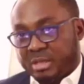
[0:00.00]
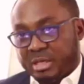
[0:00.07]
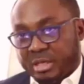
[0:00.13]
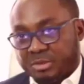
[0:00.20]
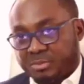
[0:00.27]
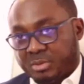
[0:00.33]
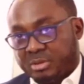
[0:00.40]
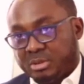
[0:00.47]
and
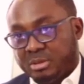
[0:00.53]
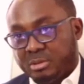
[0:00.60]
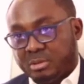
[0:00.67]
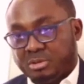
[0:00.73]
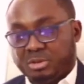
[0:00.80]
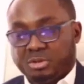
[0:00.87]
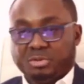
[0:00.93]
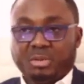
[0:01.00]
export
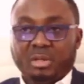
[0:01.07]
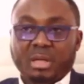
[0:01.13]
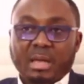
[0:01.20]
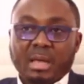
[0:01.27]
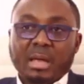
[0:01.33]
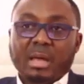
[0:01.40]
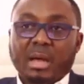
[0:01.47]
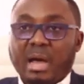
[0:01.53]
industry
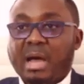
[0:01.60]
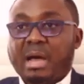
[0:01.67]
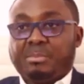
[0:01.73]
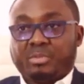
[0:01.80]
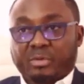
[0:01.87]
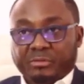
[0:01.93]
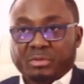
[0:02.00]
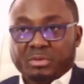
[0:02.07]
are
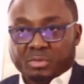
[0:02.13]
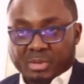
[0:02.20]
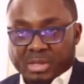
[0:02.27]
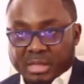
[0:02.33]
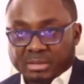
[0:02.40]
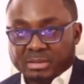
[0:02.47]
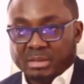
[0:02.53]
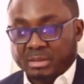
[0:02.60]
profit
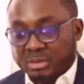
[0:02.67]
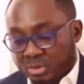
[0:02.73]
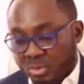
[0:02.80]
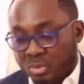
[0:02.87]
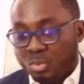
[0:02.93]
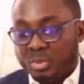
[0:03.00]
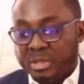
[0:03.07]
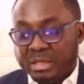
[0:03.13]
oriented. So
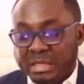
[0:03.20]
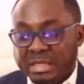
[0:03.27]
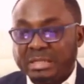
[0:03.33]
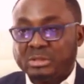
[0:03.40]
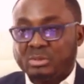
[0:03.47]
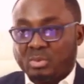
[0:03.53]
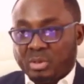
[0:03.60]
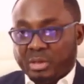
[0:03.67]
we
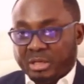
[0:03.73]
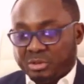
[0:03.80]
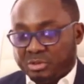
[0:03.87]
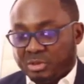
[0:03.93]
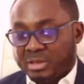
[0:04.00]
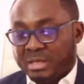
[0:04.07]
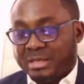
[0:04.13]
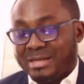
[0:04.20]
need to
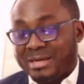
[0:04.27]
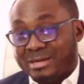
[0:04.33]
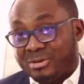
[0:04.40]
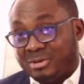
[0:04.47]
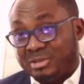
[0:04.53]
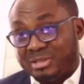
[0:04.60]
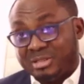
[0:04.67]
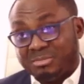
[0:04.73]
ensure that their
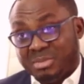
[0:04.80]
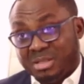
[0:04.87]
cost is